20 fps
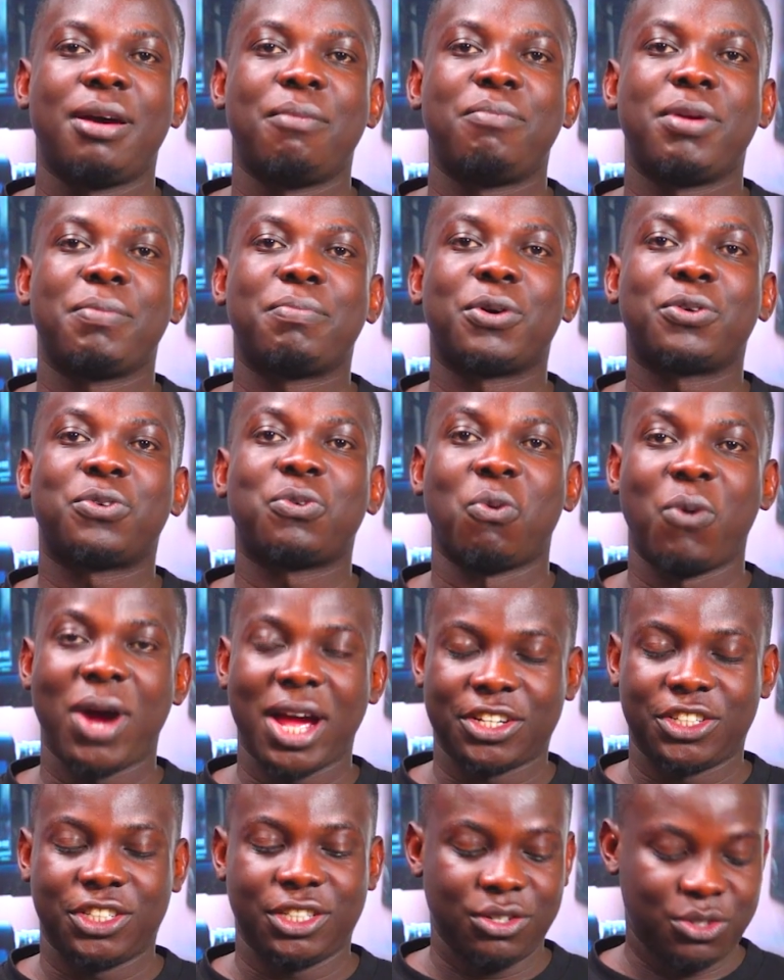people to
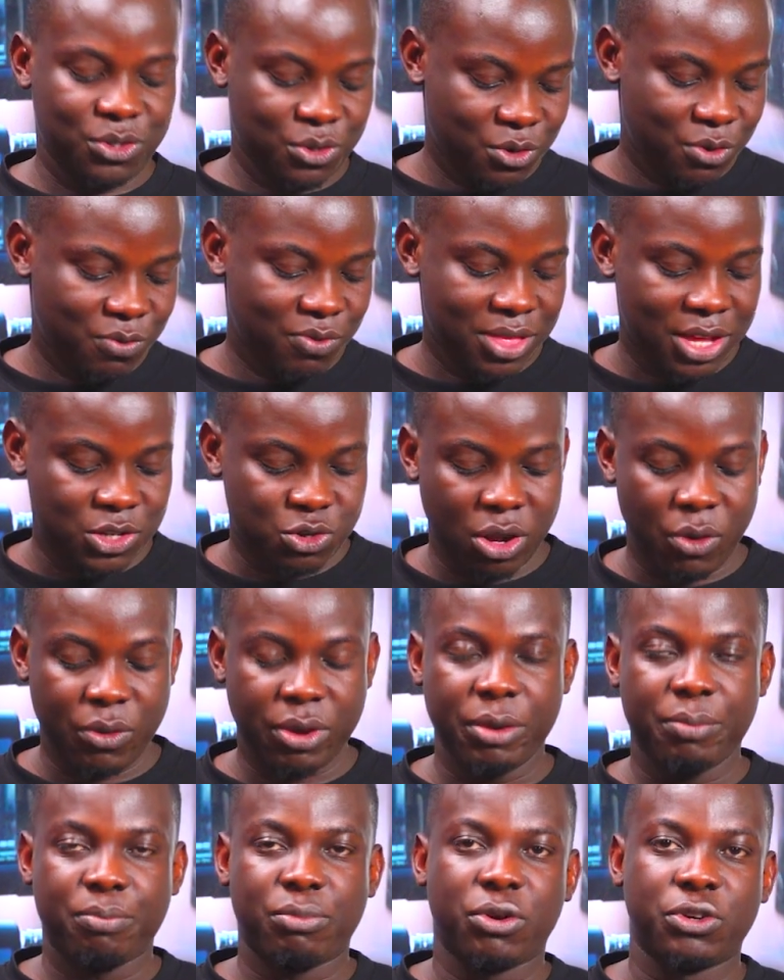watch. So that's why
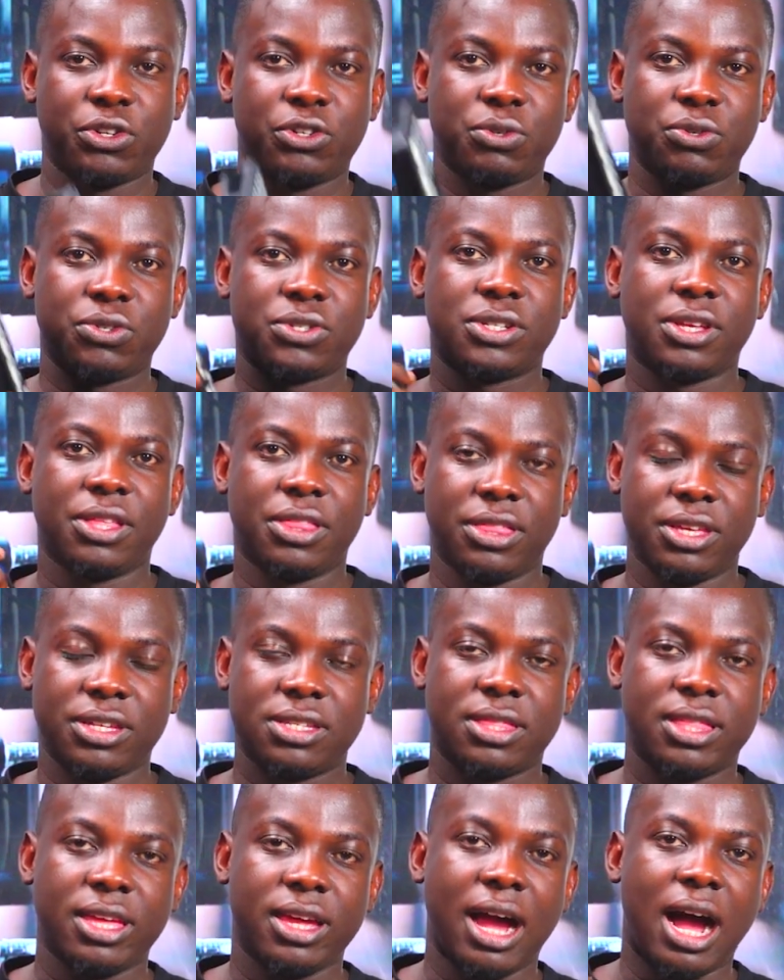we produce
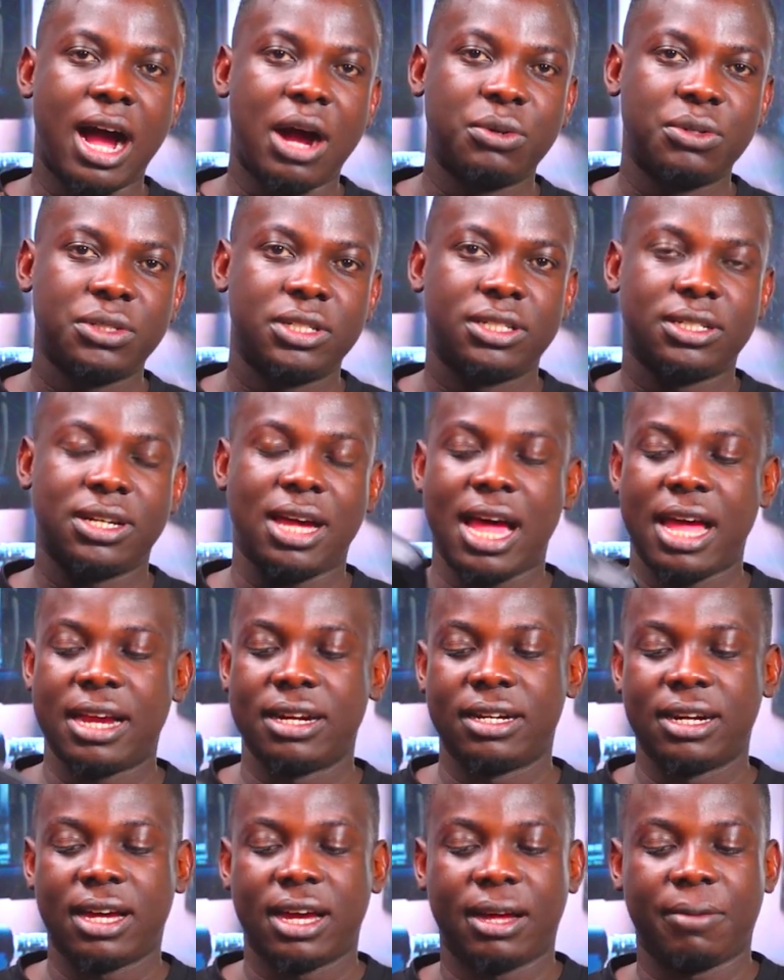this thing out,
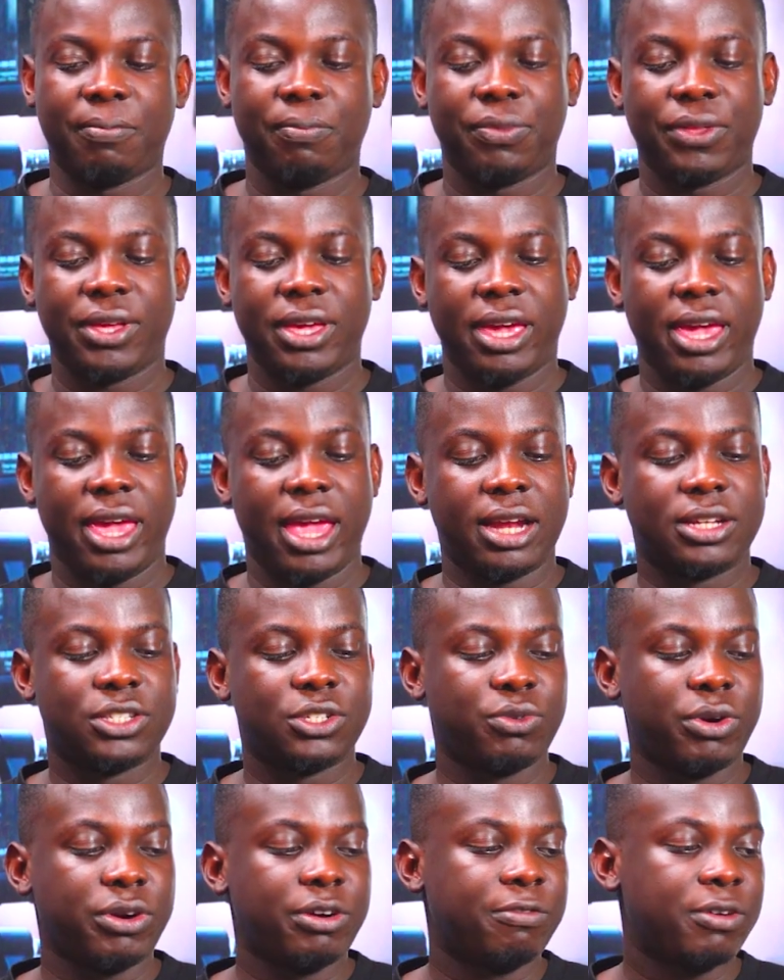and
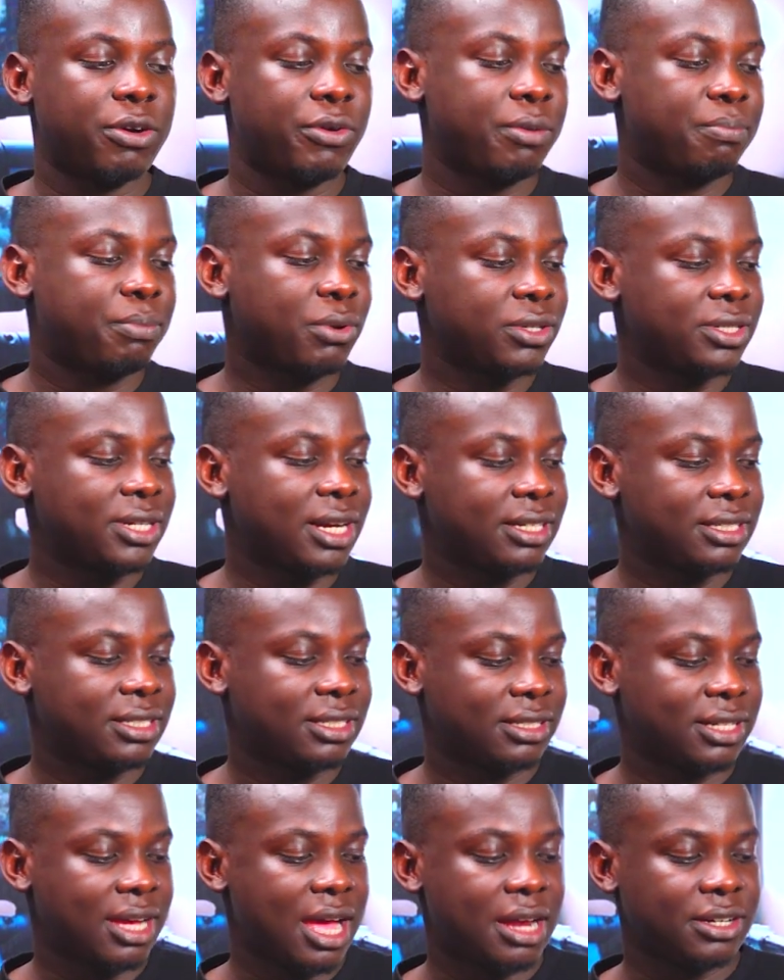it's very
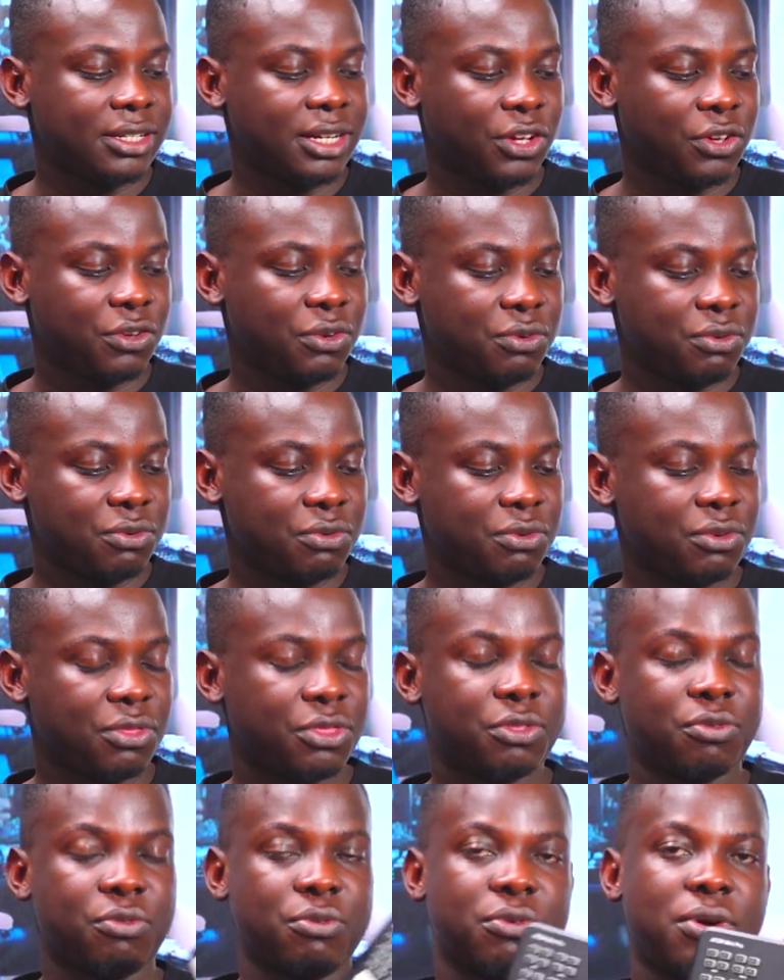important. I'll take you
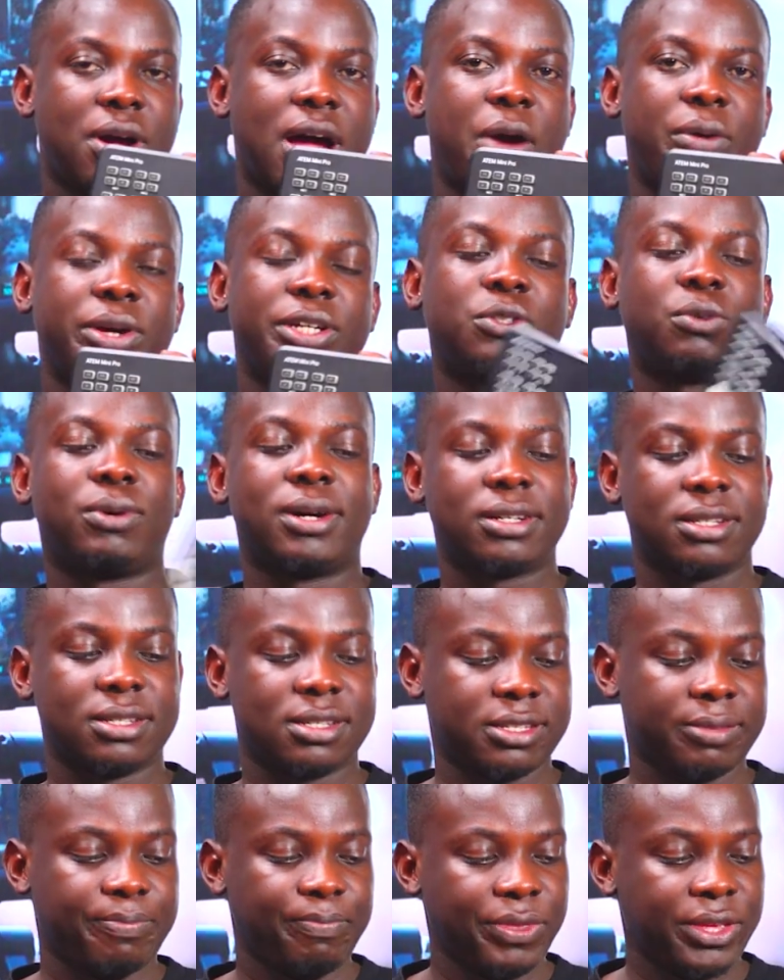through how it
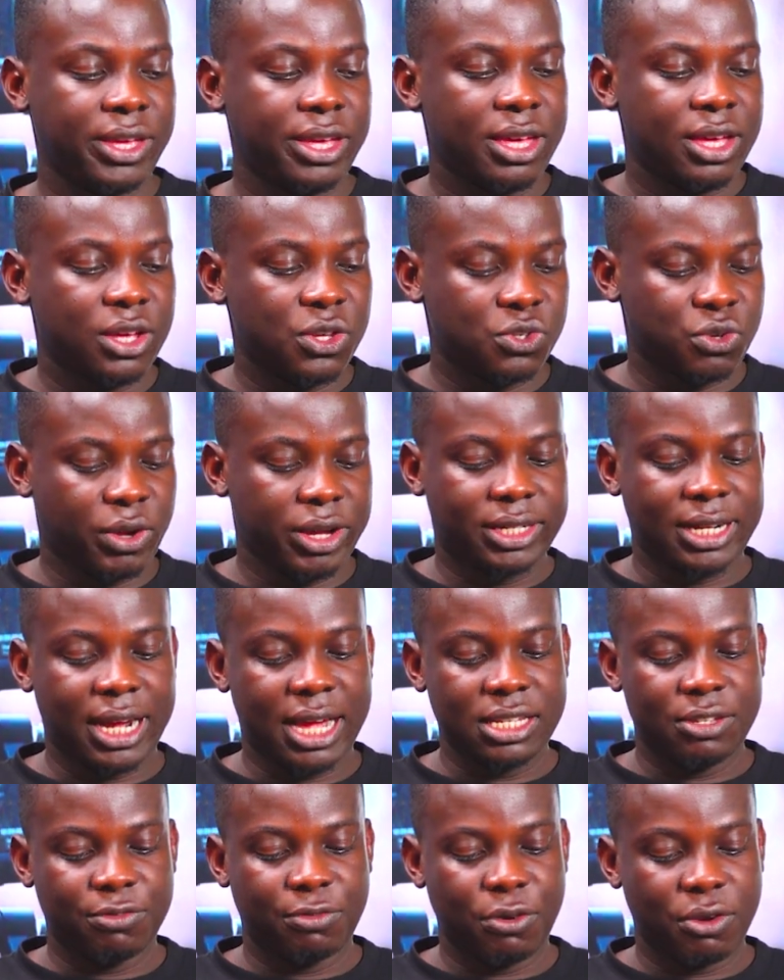works. So it
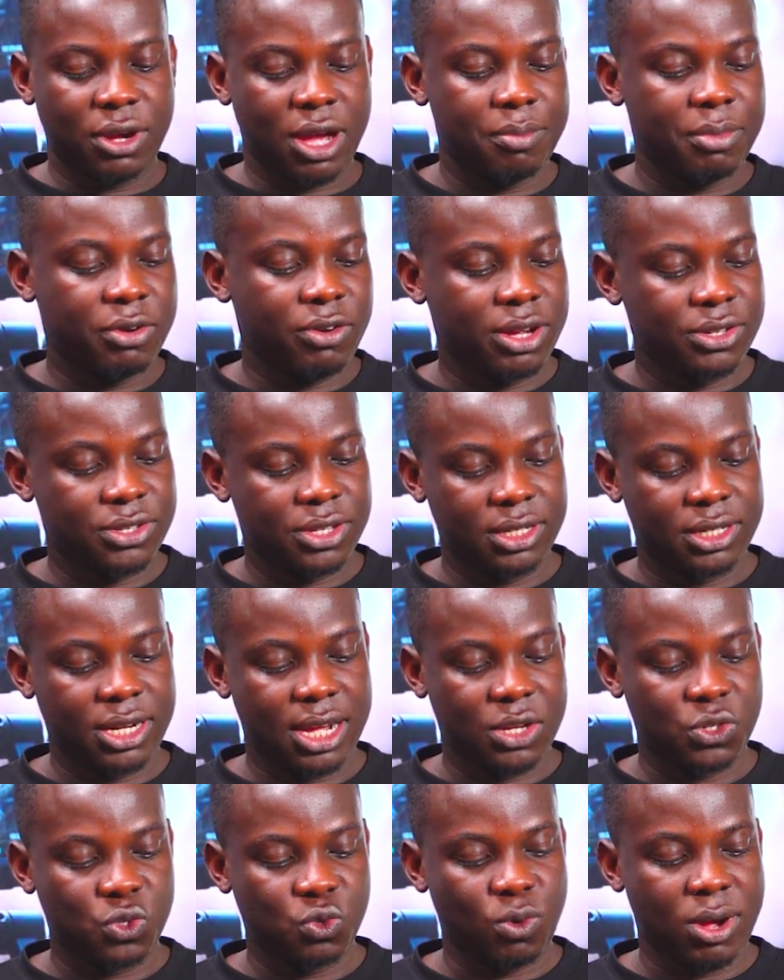has 4 cameras. It
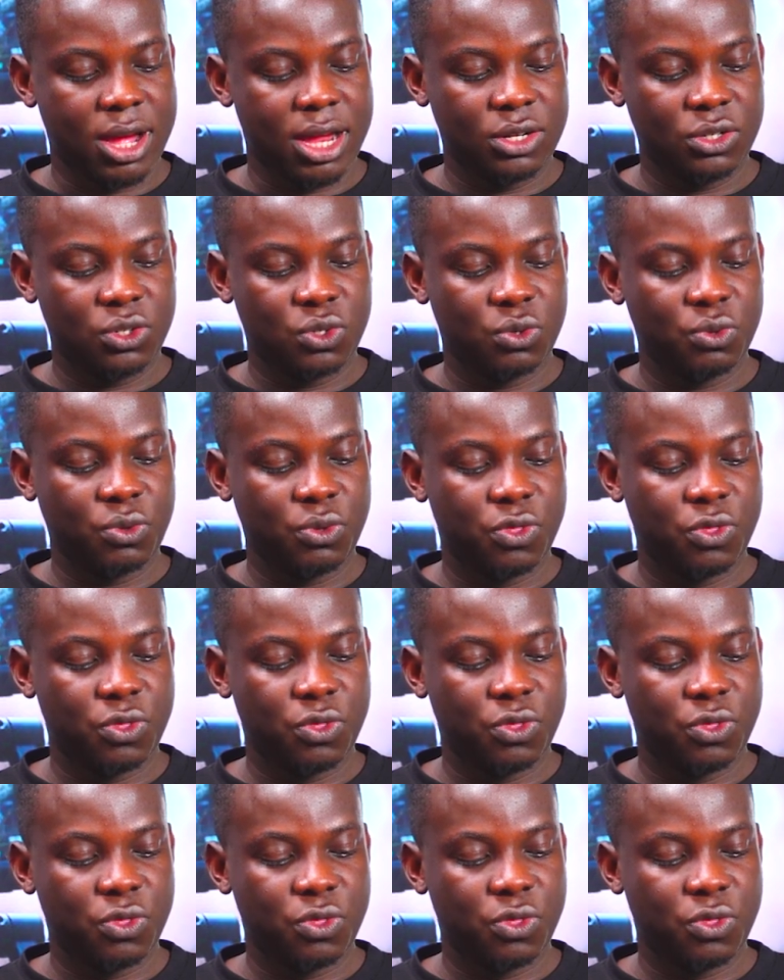has 1, 2,